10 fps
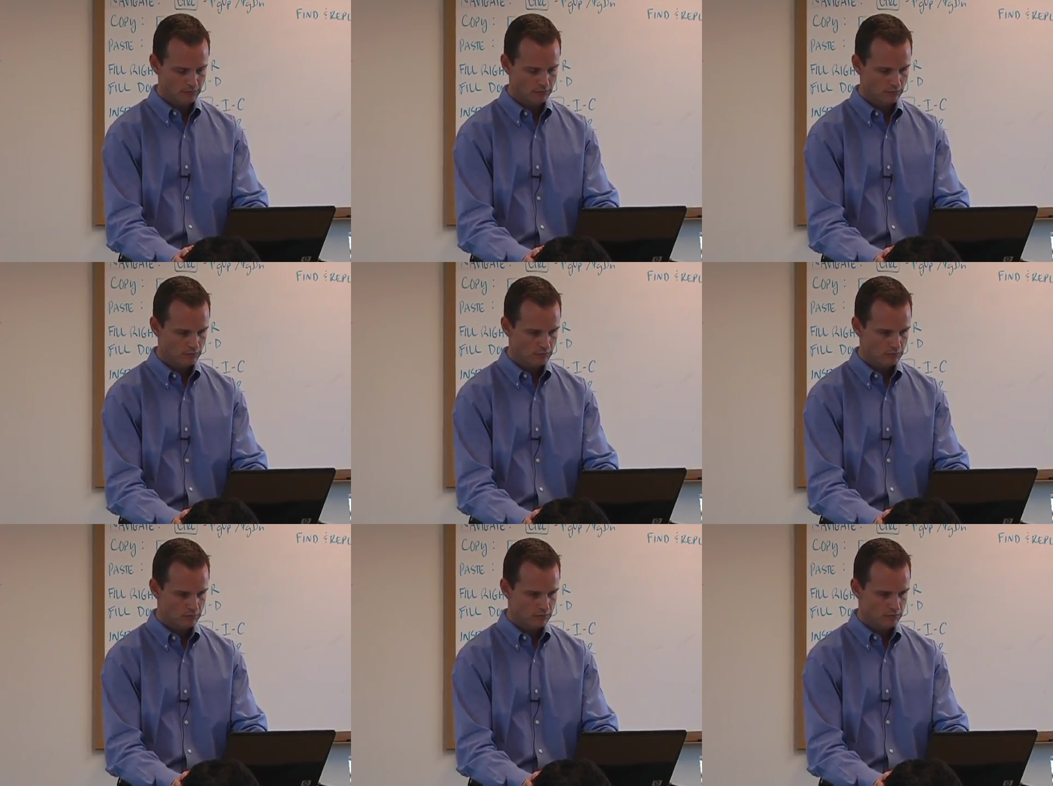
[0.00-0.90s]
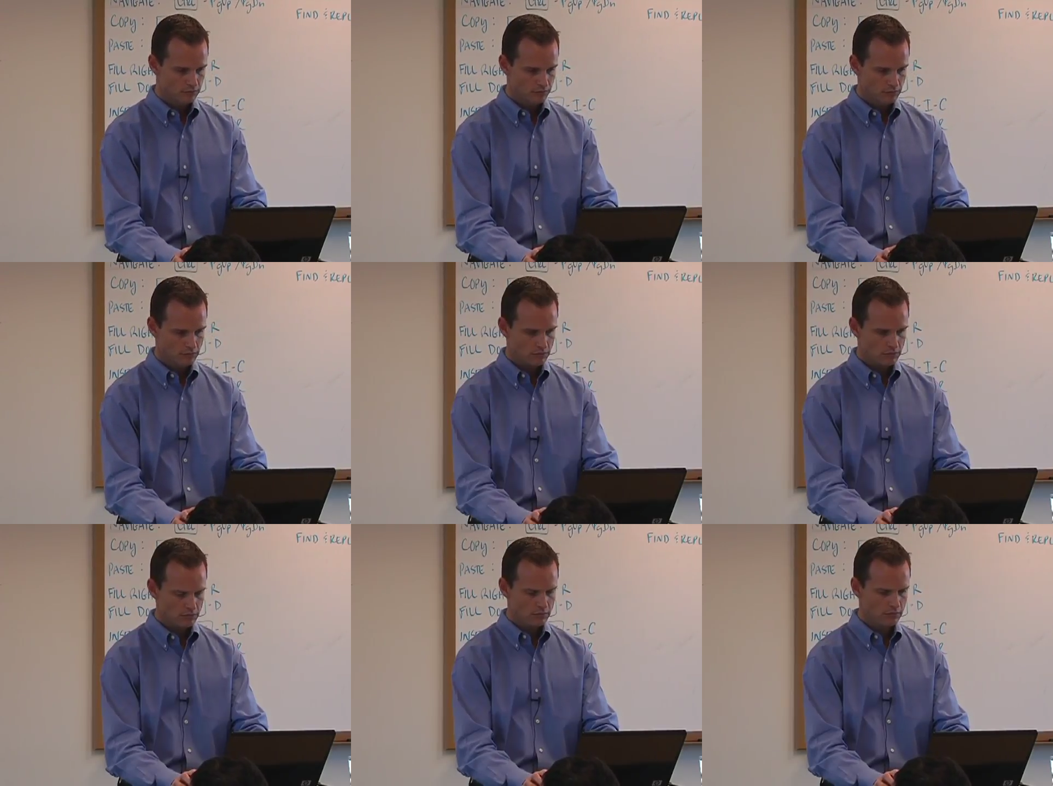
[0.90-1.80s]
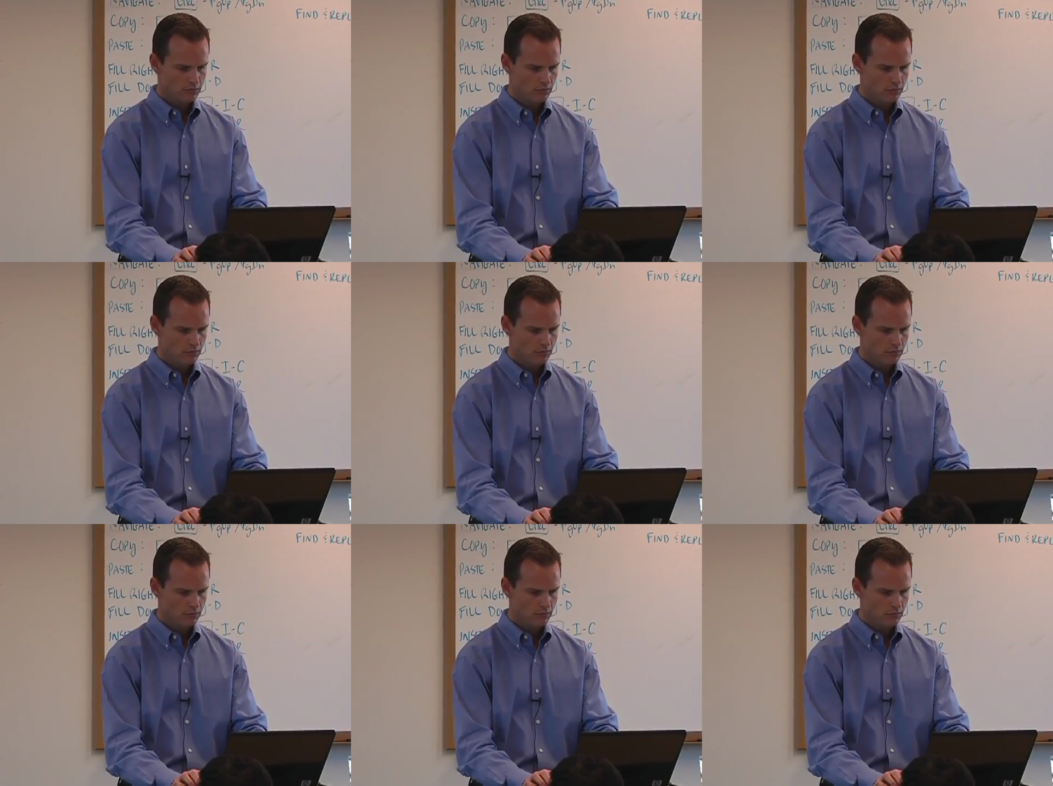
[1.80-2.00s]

(silence)